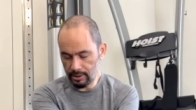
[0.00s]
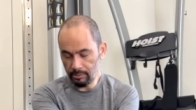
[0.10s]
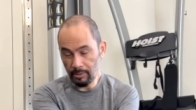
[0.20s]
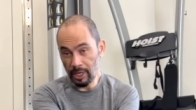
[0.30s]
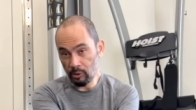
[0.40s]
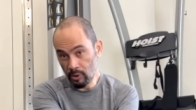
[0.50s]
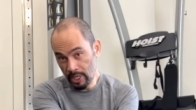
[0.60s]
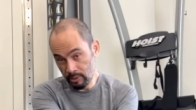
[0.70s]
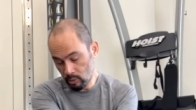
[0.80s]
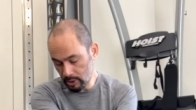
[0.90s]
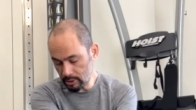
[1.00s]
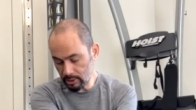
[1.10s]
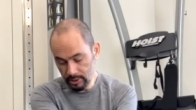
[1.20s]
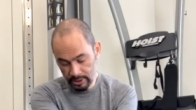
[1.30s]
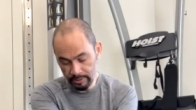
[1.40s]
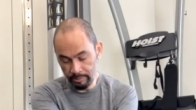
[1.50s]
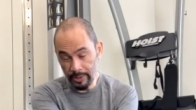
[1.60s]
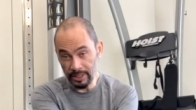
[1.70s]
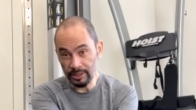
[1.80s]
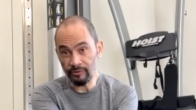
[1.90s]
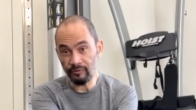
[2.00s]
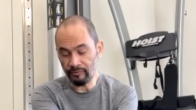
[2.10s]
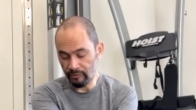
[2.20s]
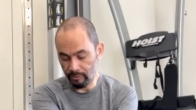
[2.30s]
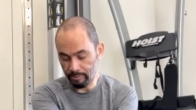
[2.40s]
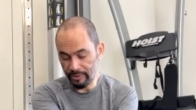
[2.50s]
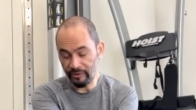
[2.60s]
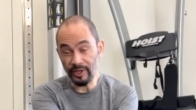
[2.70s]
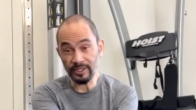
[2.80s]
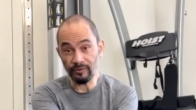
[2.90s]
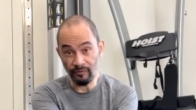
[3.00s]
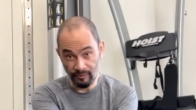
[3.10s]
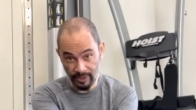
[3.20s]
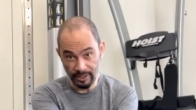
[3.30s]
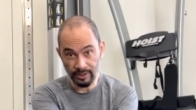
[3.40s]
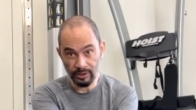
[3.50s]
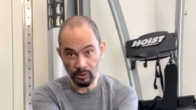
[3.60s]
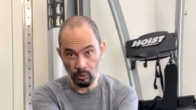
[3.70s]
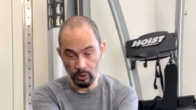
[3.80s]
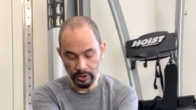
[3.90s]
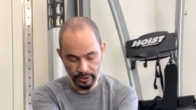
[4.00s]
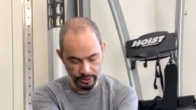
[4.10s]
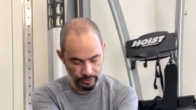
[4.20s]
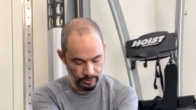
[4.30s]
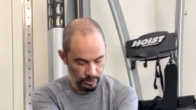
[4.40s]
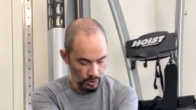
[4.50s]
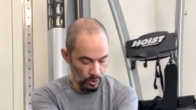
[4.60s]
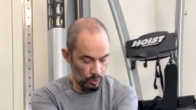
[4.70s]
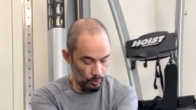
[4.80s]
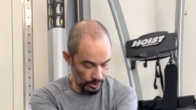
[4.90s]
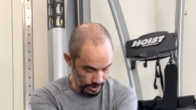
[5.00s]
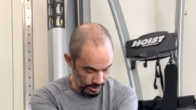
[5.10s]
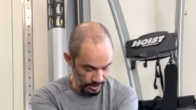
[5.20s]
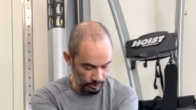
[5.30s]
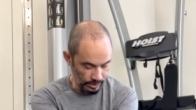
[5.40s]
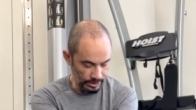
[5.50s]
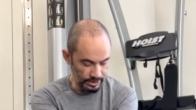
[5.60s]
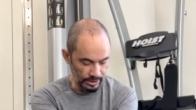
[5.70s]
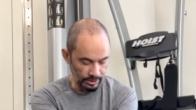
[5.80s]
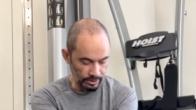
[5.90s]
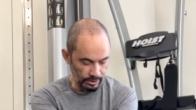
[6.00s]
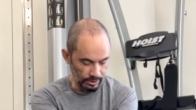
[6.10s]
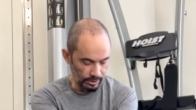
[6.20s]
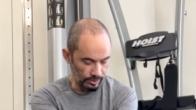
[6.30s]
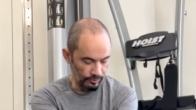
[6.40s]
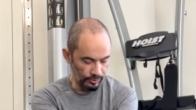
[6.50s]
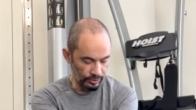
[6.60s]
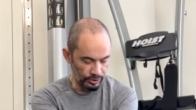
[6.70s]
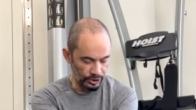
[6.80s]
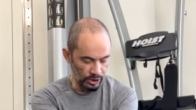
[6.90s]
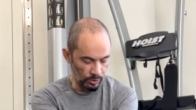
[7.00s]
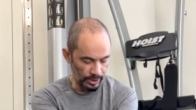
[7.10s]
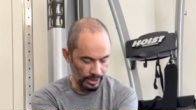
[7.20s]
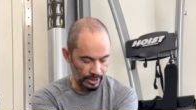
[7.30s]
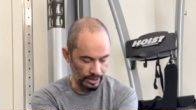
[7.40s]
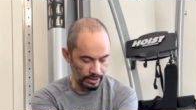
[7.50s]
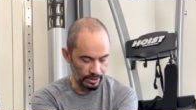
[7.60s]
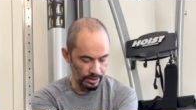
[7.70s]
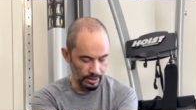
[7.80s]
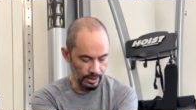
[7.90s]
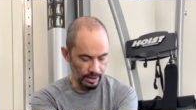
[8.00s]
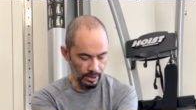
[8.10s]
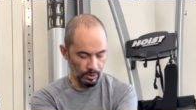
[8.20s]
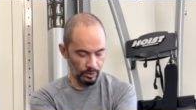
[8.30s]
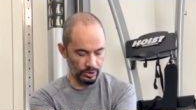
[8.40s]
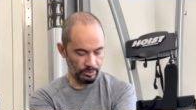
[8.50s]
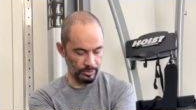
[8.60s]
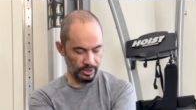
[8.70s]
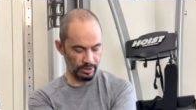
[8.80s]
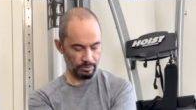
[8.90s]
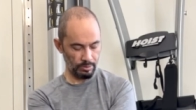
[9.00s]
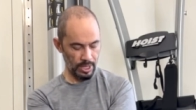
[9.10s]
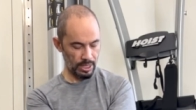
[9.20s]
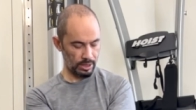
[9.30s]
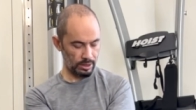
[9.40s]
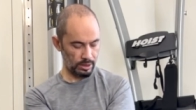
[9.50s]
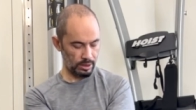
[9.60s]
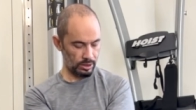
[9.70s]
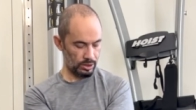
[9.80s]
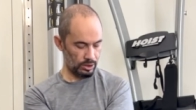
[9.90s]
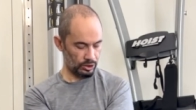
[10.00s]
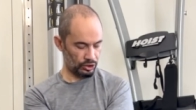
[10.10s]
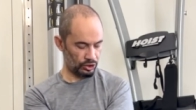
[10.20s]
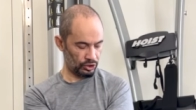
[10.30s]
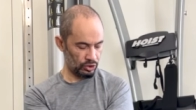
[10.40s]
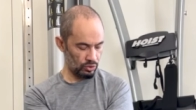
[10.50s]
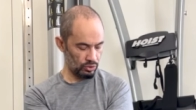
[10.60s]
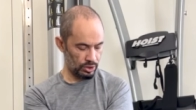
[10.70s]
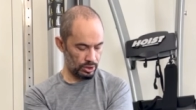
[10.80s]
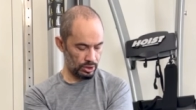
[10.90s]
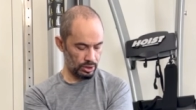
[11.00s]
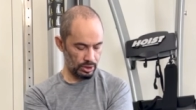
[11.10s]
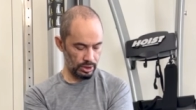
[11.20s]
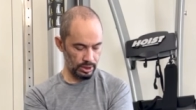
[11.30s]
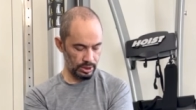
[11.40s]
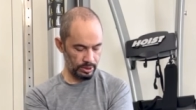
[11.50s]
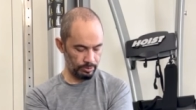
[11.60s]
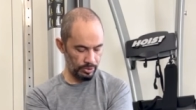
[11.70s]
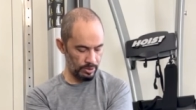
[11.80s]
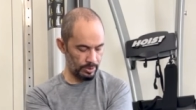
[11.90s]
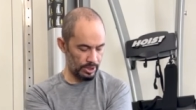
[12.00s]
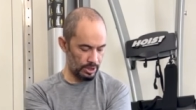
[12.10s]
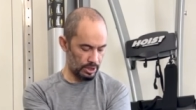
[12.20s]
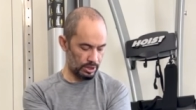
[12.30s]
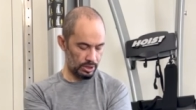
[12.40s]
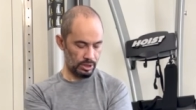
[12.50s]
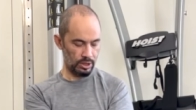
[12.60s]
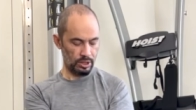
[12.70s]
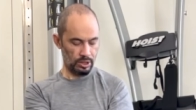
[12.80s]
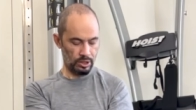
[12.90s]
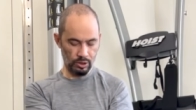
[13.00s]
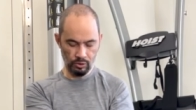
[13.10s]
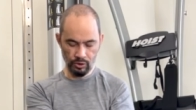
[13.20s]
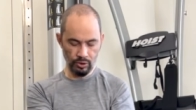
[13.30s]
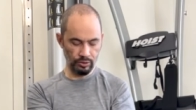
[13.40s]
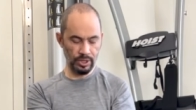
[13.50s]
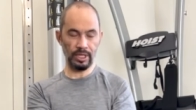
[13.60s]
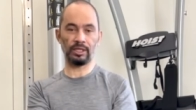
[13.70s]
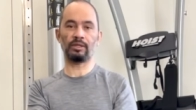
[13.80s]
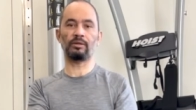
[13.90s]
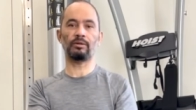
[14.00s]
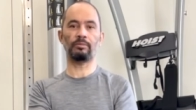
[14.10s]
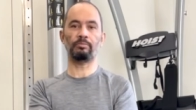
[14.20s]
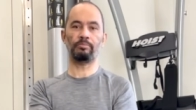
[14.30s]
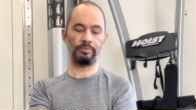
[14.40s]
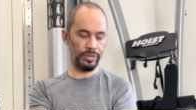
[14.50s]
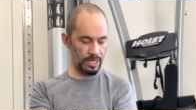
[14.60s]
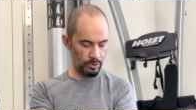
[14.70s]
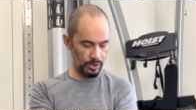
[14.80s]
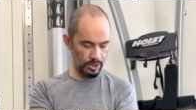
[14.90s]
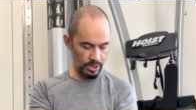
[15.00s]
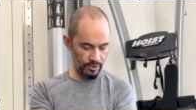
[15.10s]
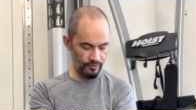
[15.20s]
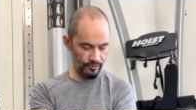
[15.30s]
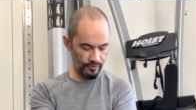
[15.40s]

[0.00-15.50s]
my right one is basically facing flat towards you, where this one is still showing in, which means my shoulder is probably not rotated backward enough,